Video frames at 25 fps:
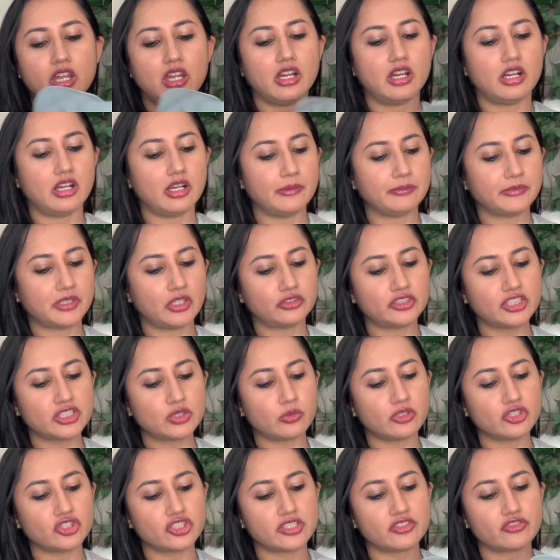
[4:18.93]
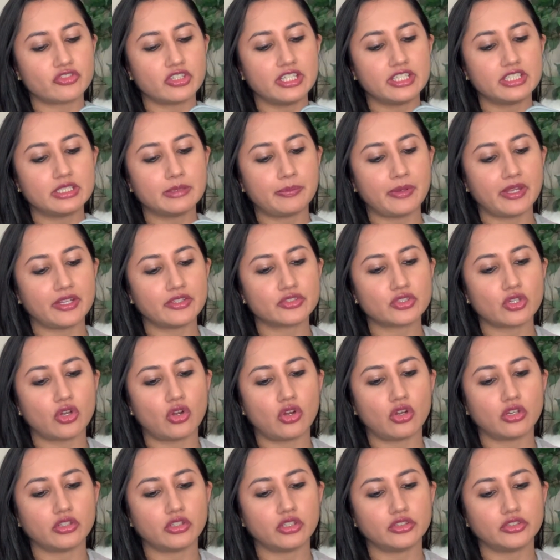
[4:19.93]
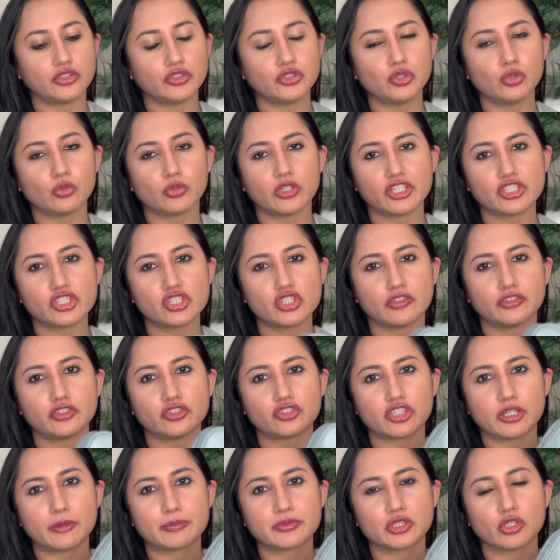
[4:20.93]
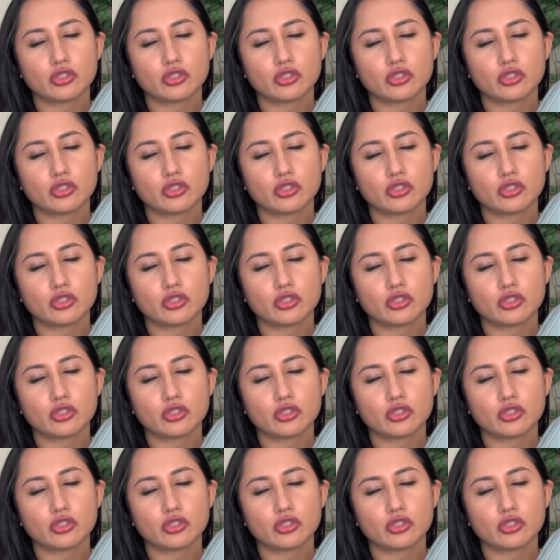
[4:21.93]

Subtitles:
Now this one just really depends on the duration of the trip.